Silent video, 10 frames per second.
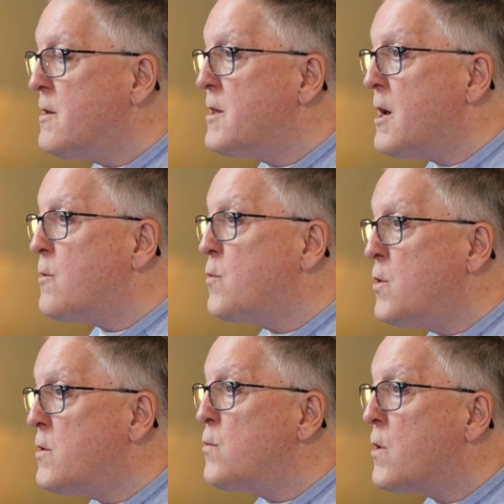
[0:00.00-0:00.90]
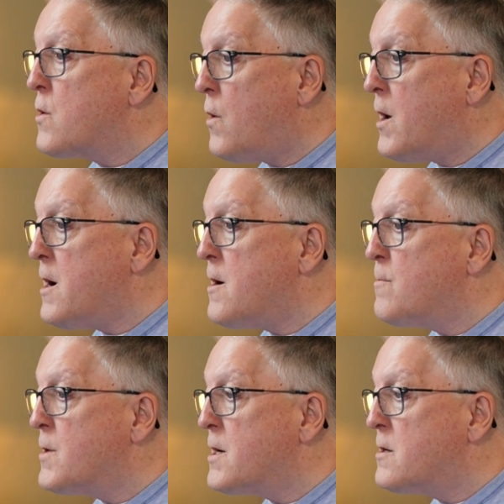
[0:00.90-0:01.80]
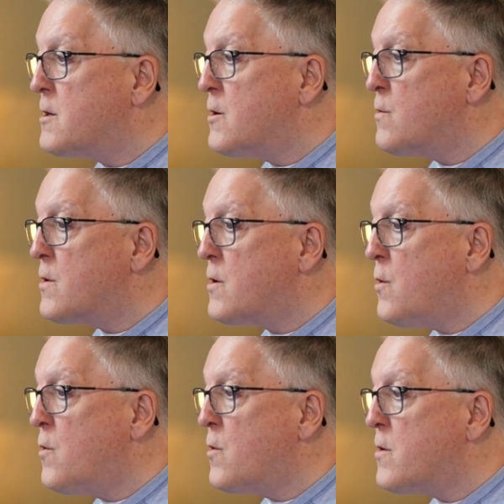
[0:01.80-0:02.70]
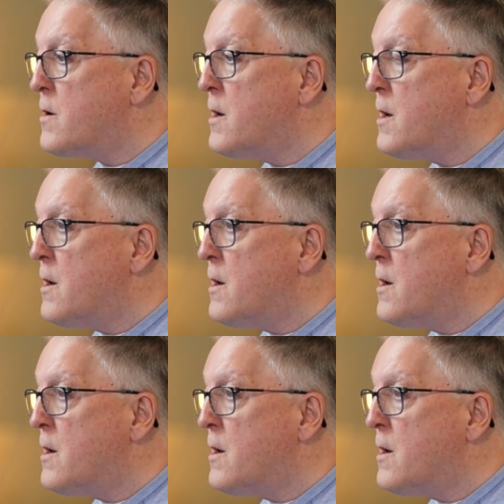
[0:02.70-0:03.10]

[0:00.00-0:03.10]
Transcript: that would require me to record